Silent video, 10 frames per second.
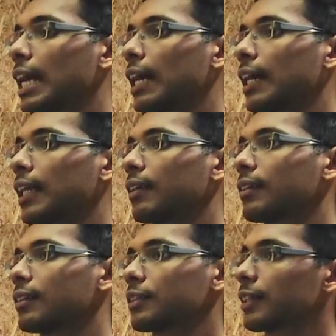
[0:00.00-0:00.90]
And
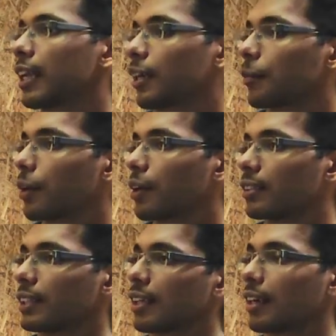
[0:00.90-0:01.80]
also, I'd like to point
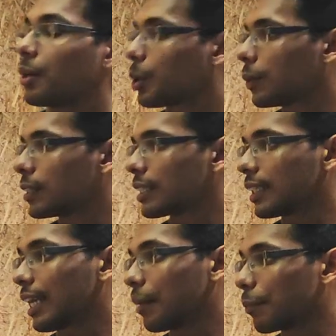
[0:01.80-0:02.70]
out that there are tools
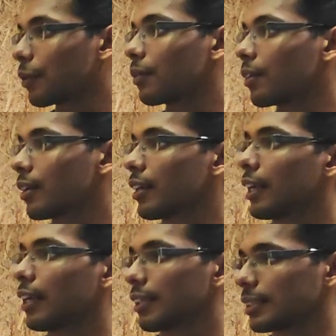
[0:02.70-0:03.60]
that help you
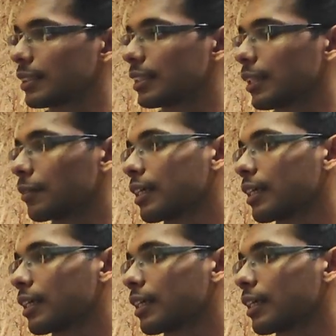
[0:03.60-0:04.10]
in research now.